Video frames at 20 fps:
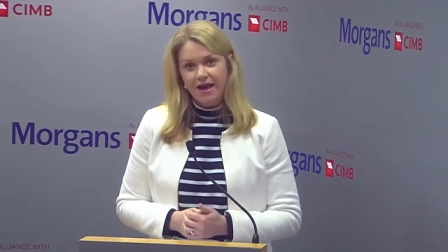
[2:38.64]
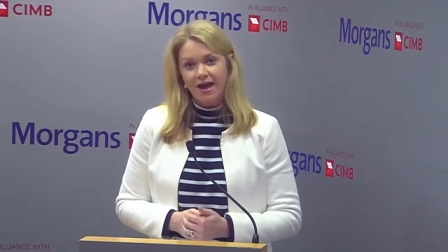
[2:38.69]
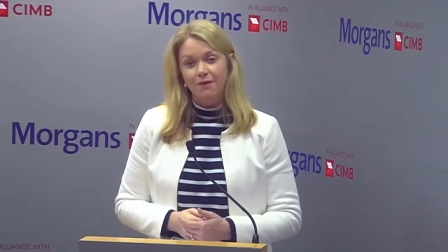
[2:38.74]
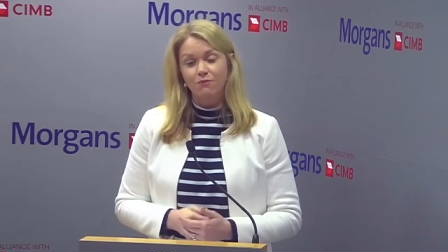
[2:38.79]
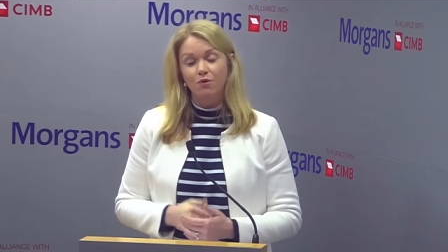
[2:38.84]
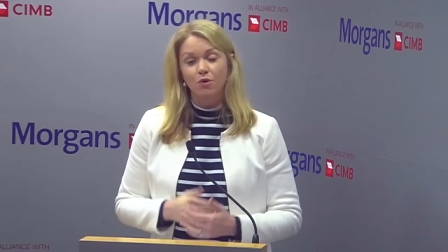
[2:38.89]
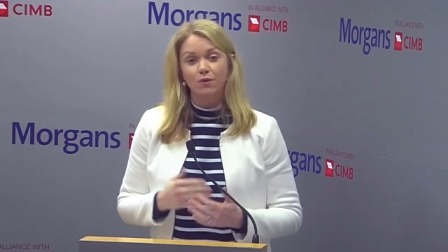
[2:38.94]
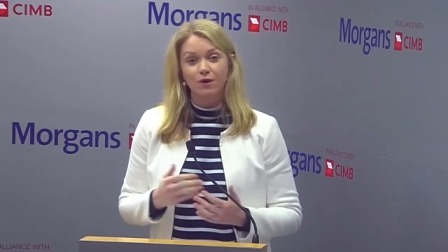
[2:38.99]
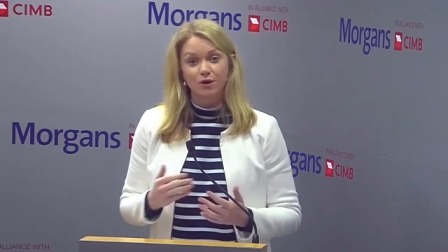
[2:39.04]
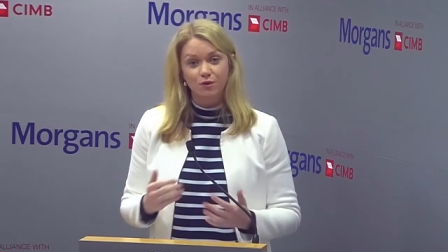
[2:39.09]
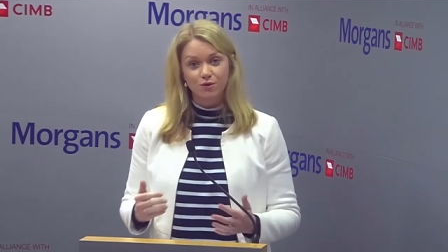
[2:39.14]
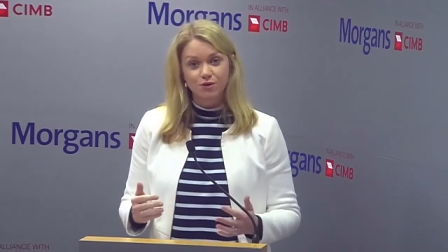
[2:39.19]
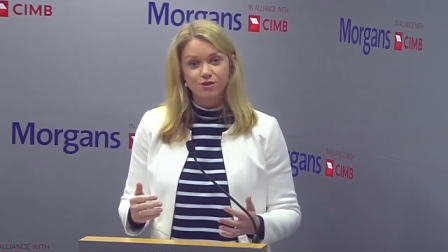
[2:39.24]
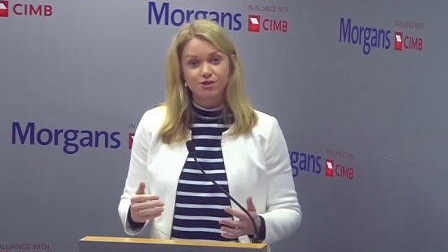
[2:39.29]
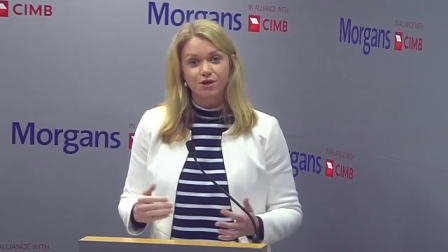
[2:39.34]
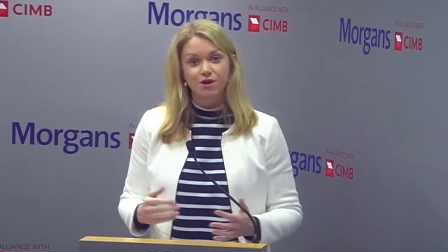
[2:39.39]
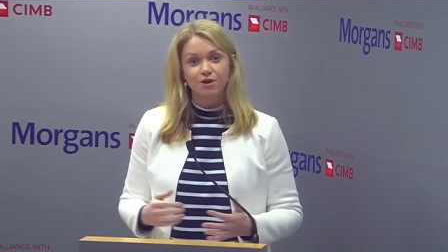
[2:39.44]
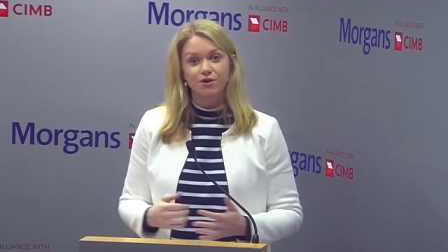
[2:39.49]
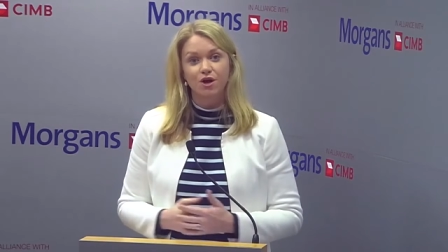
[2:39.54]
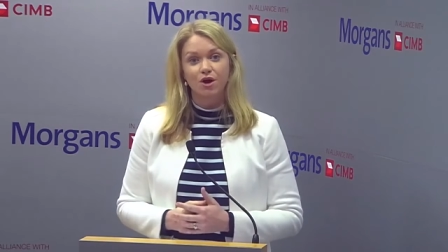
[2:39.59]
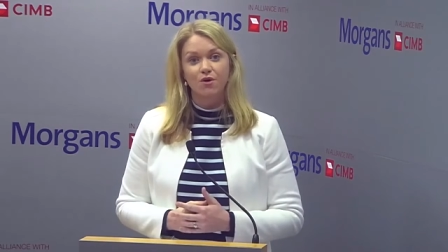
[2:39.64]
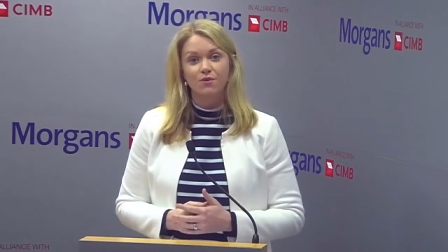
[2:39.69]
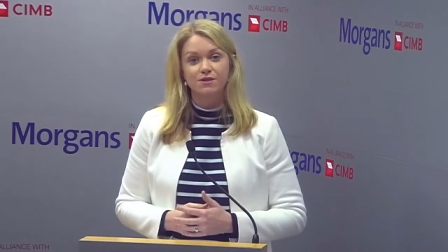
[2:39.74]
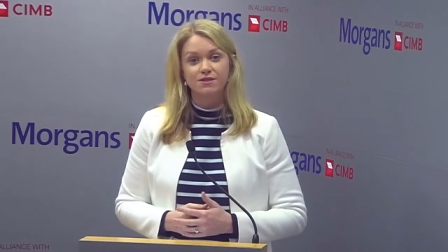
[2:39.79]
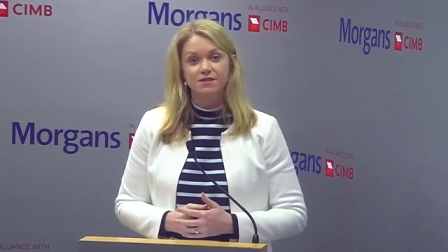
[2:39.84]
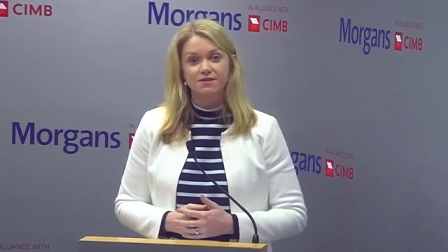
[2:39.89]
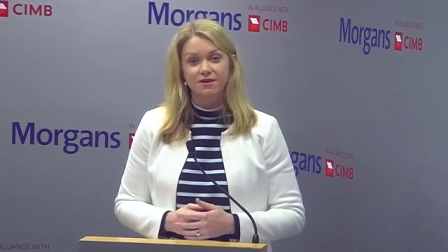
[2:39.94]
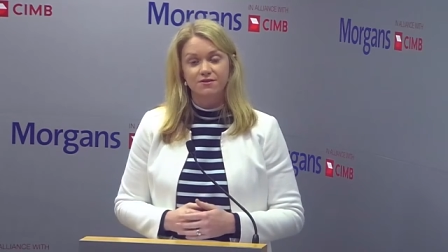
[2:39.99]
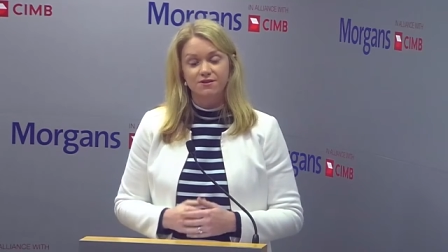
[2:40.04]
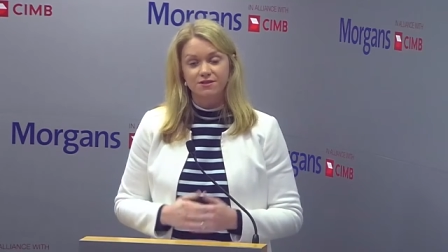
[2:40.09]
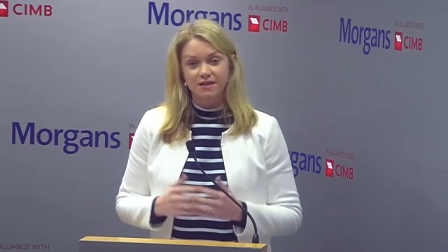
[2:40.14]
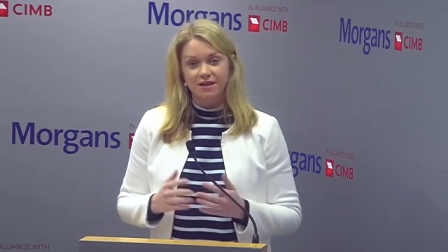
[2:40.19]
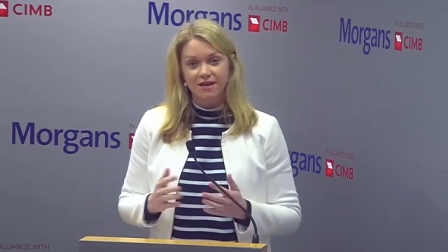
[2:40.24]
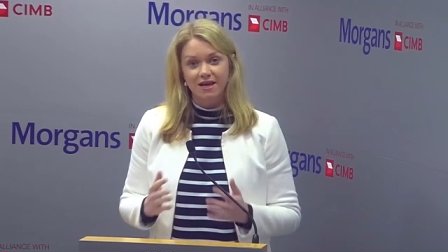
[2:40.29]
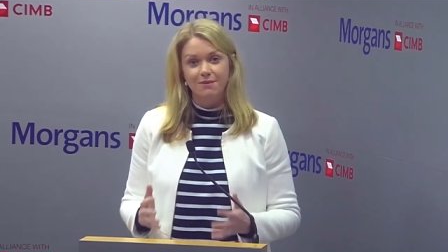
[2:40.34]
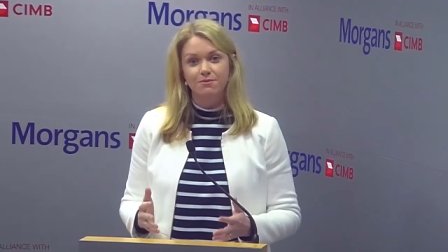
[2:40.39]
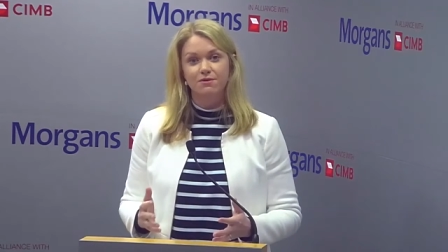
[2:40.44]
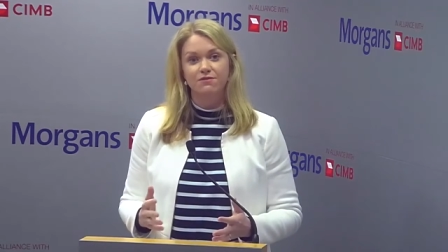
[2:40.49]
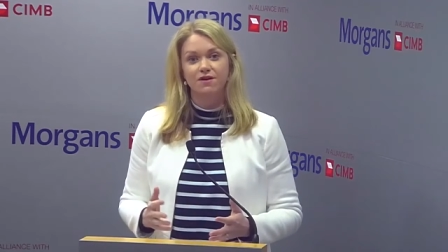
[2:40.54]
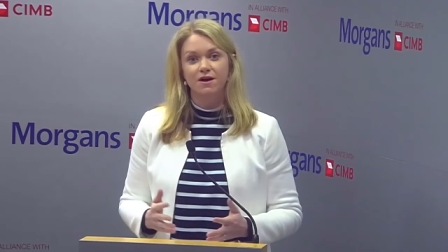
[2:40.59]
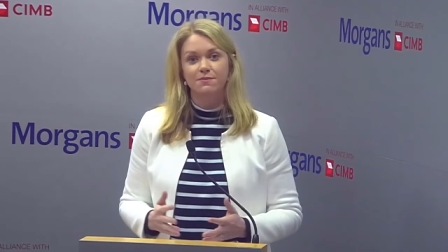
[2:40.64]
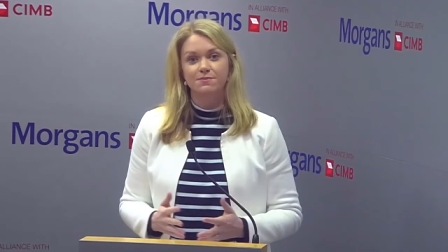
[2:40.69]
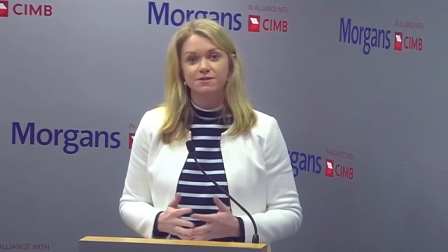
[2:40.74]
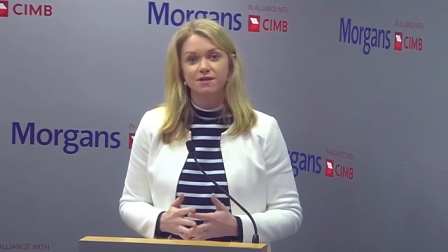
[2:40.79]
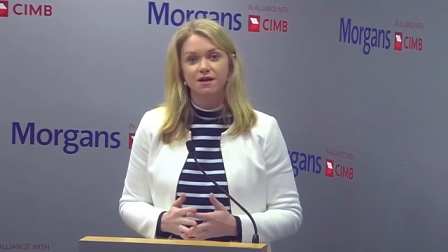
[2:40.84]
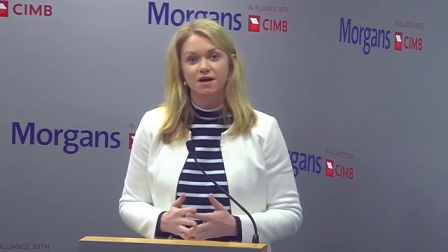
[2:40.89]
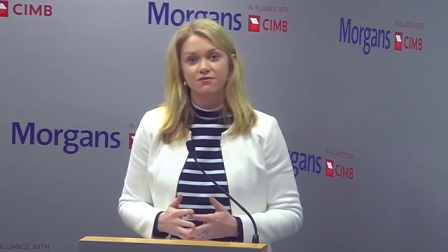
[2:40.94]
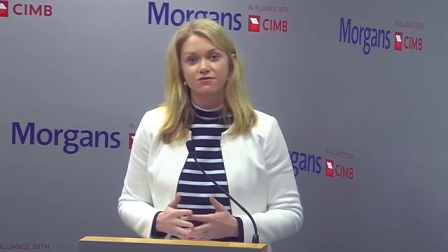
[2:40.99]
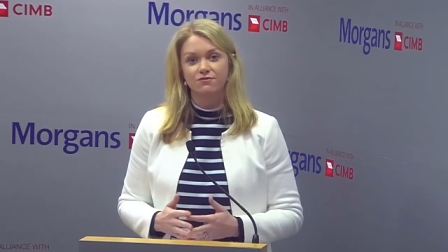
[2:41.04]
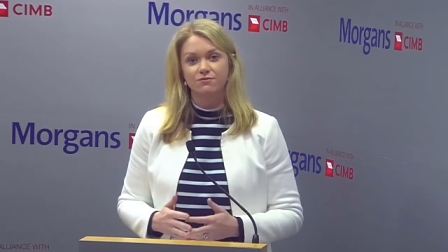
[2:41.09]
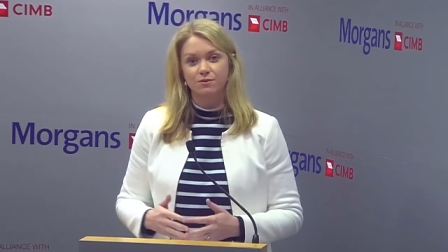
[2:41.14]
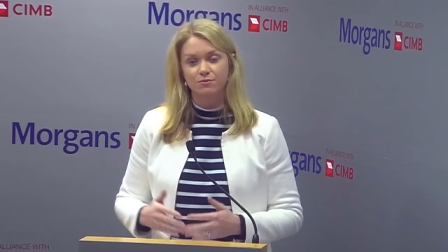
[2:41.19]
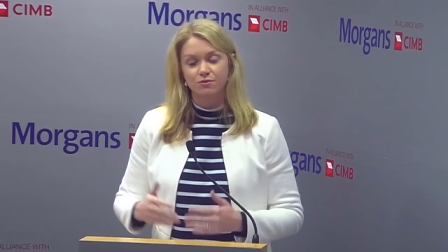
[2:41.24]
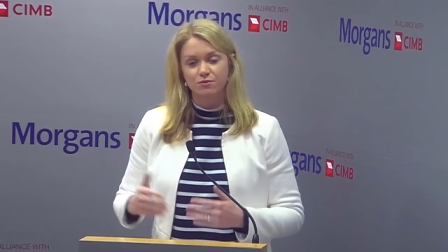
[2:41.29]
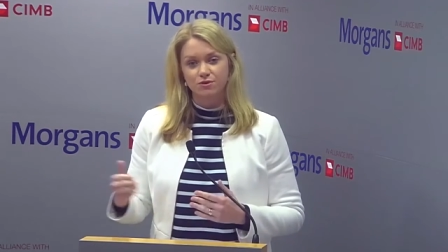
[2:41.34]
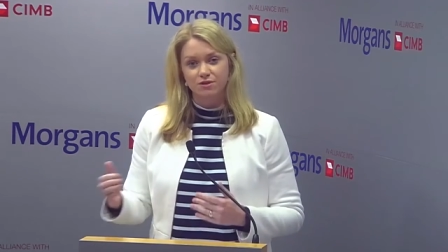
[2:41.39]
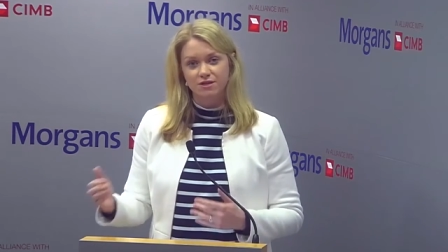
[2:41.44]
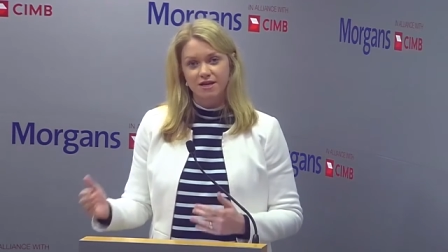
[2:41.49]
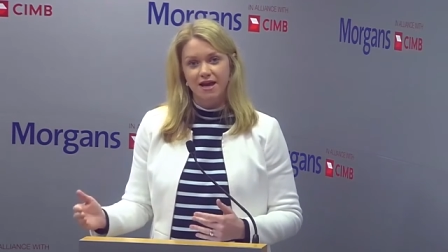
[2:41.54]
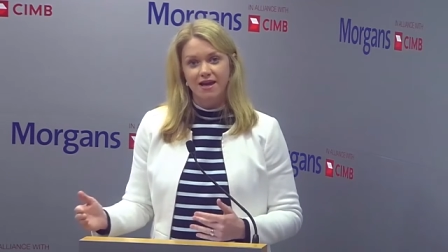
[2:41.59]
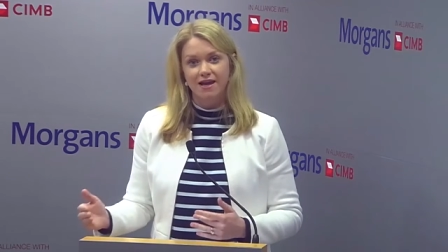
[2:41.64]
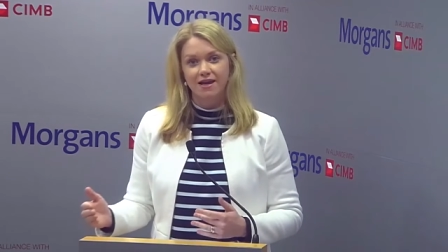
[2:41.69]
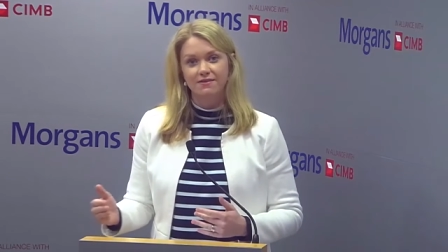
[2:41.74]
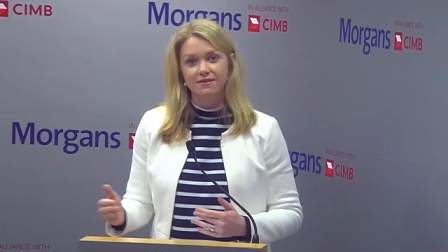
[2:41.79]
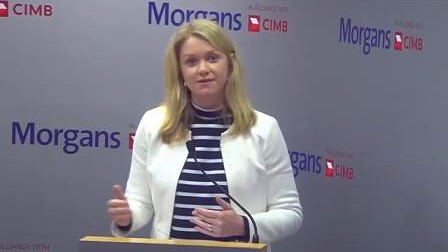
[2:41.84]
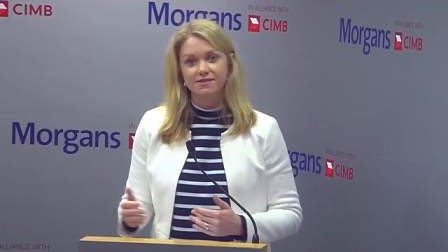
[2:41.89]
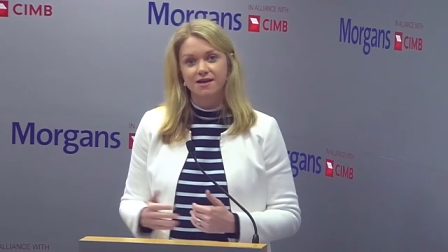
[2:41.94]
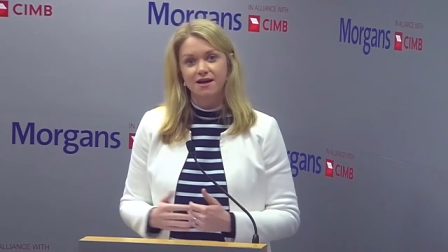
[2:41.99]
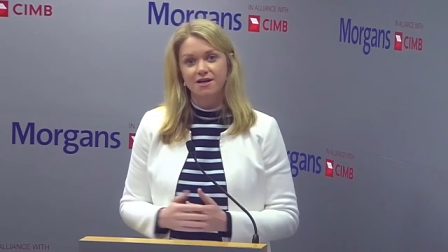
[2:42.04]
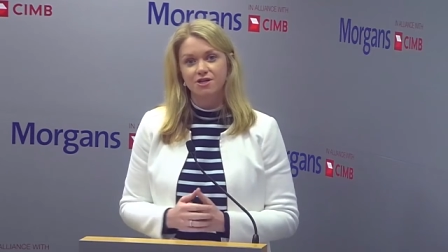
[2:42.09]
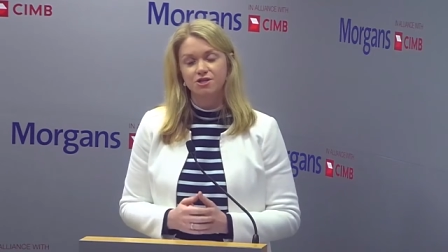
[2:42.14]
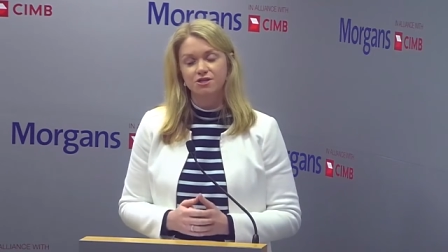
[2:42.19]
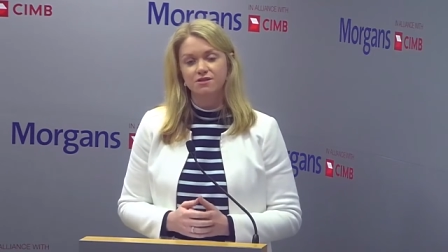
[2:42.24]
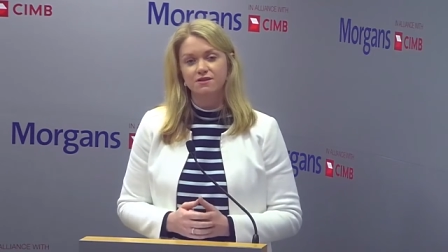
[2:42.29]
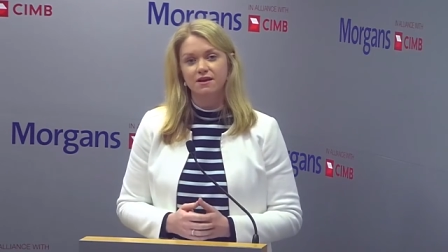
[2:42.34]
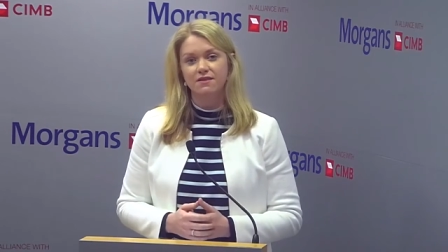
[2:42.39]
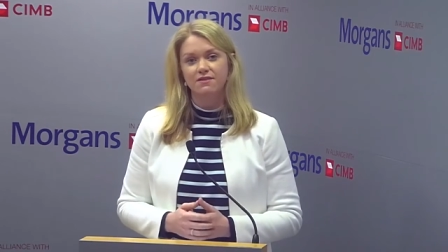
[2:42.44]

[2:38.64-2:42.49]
And what we also know is that there is a heap of upside from the board taking this action,